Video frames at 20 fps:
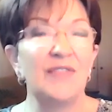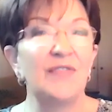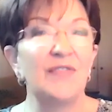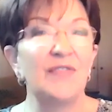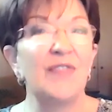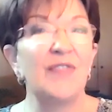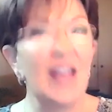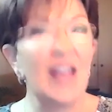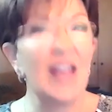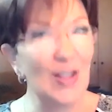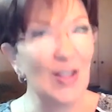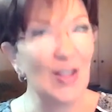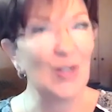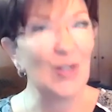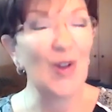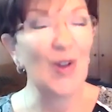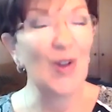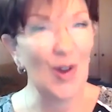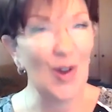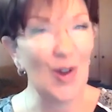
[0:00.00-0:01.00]
Faith
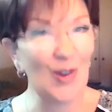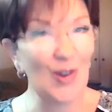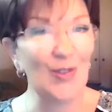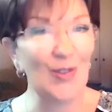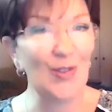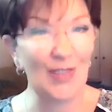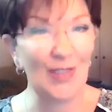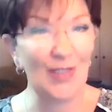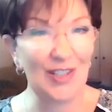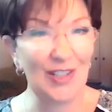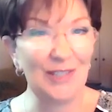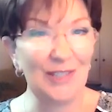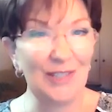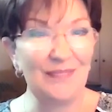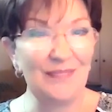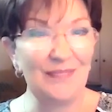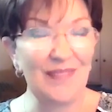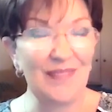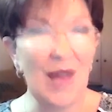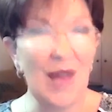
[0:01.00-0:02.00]
to Conquer Fear.
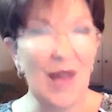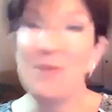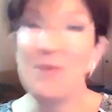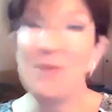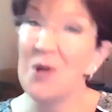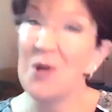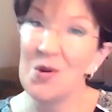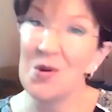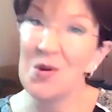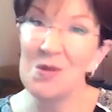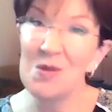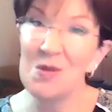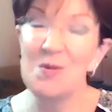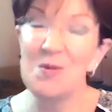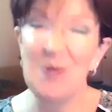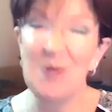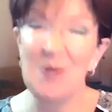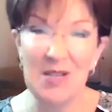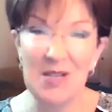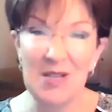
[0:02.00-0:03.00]
I'm your host,
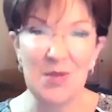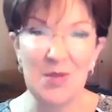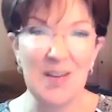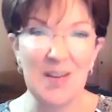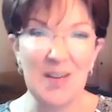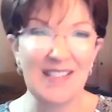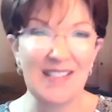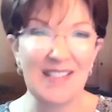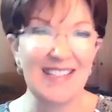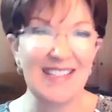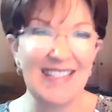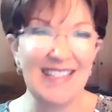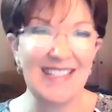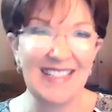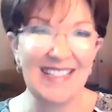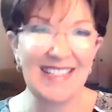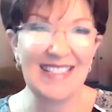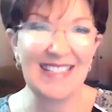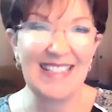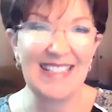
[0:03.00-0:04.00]
Maria
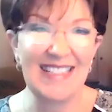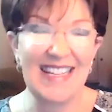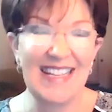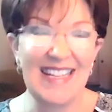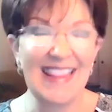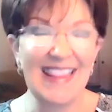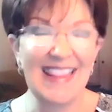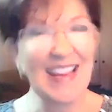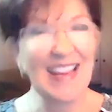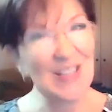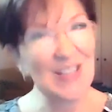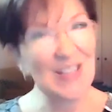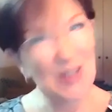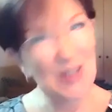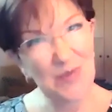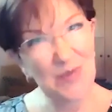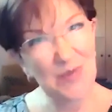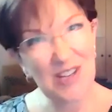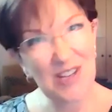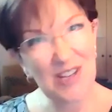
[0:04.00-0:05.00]
Tomás-Keegan. Thanks
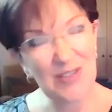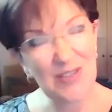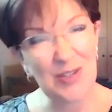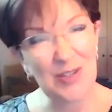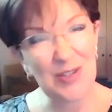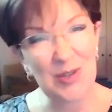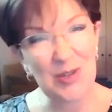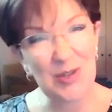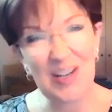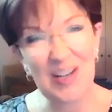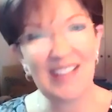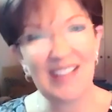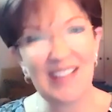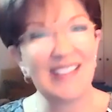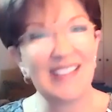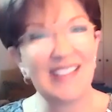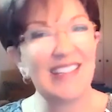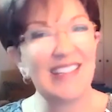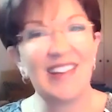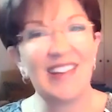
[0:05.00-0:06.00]
so much for joining
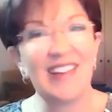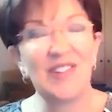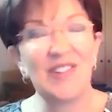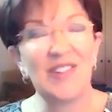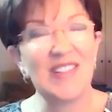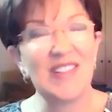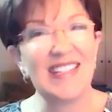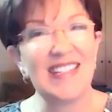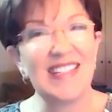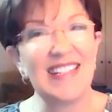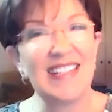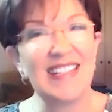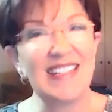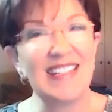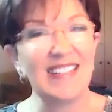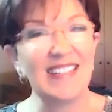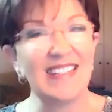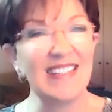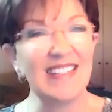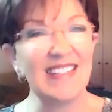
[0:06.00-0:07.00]
us again, Christy,
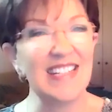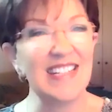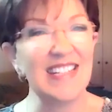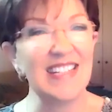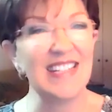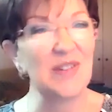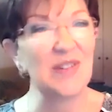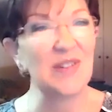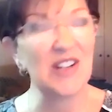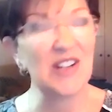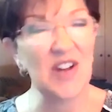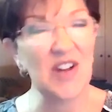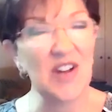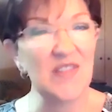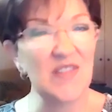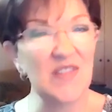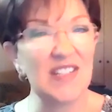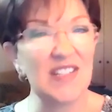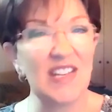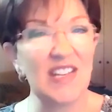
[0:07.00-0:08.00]
to continue our
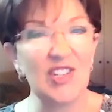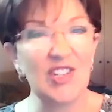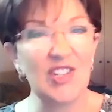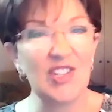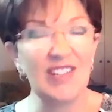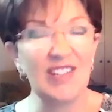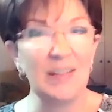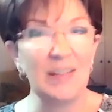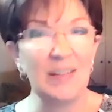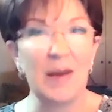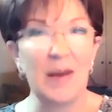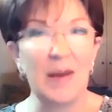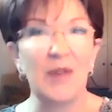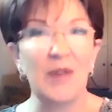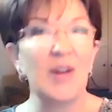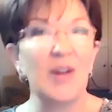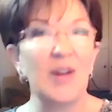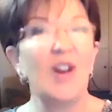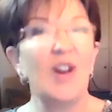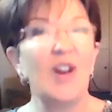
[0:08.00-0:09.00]
conversation
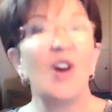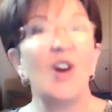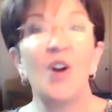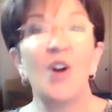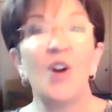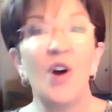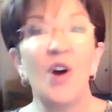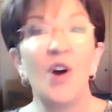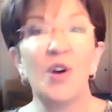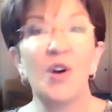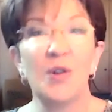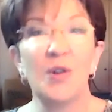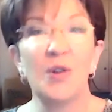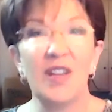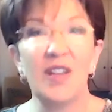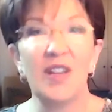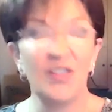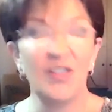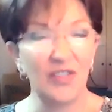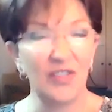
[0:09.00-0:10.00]
about
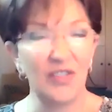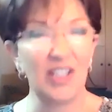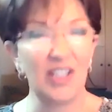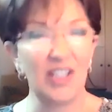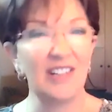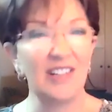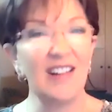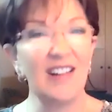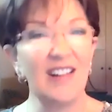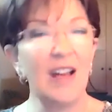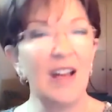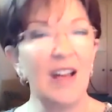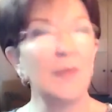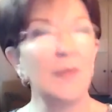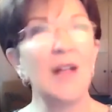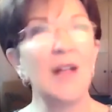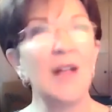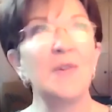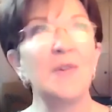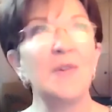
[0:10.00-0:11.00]
conquering fear. I'm
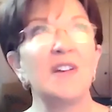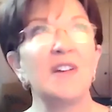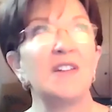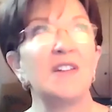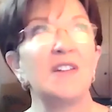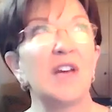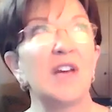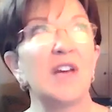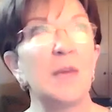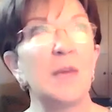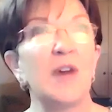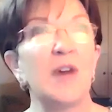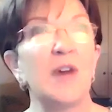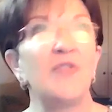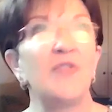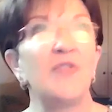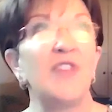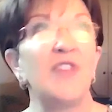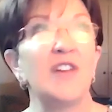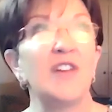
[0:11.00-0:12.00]
glad we're not talking about
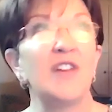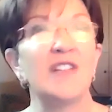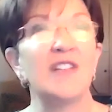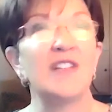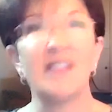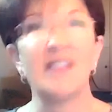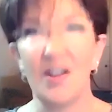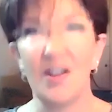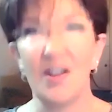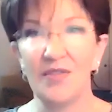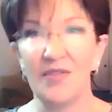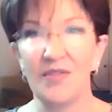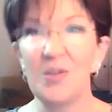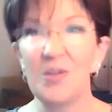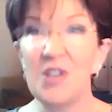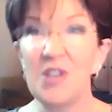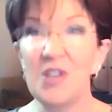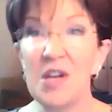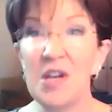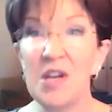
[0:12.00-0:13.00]
fear itself. We're
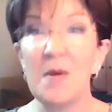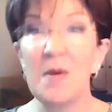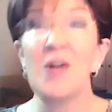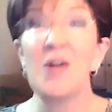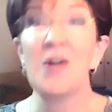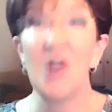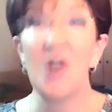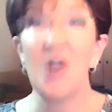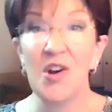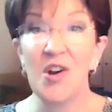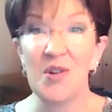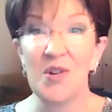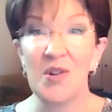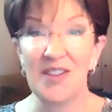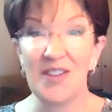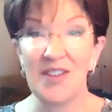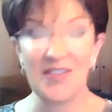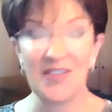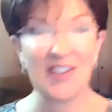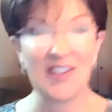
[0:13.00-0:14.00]
talking about
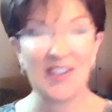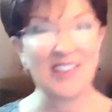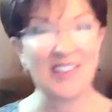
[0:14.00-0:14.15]
conquering fear.